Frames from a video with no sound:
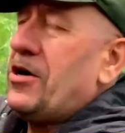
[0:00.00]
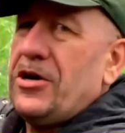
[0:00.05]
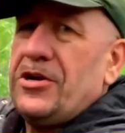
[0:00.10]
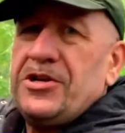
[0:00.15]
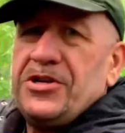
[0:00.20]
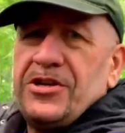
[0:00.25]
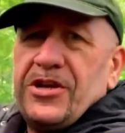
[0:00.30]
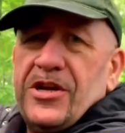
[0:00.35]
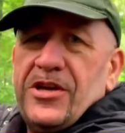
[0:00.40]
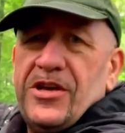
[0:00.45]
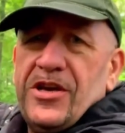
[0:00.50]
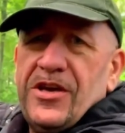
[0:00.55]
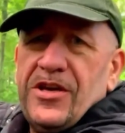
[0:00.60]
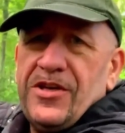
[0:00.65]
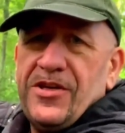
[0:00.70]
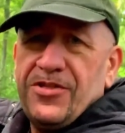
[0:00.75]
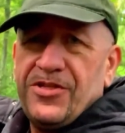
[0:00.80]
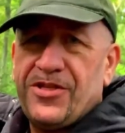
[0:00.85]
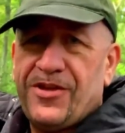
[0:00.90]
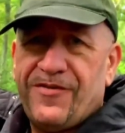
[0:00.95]
Under
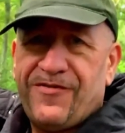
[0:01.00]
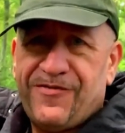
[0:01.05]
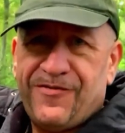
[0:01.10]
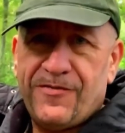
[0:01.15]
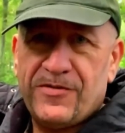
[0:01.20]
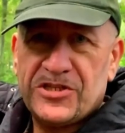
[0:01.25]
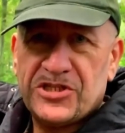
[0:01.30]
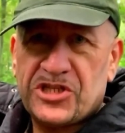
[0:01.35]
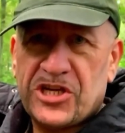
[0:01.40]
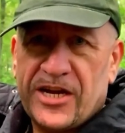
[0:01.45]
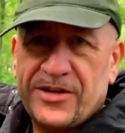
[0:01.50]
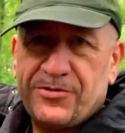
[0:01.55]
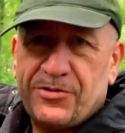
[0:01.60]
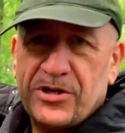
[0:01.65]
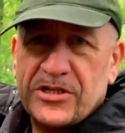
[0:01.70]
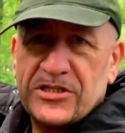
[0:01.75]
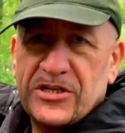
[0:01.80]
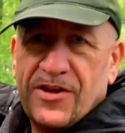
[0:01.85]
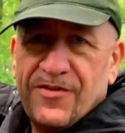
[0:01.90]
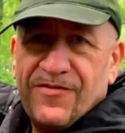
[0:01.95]
the
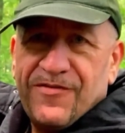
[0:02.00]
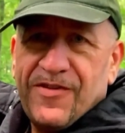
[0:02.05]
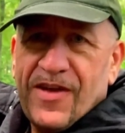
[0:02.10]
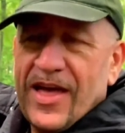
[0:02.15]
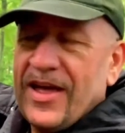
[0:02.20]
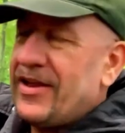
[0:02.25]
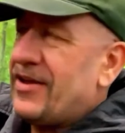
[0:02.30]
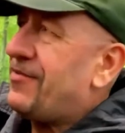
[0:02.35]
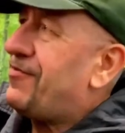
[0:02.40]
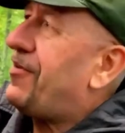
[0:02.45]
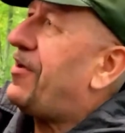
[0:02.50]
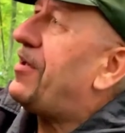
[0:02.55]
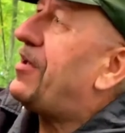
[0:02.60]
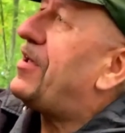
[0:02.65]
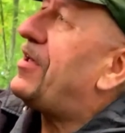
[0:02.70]
generous 5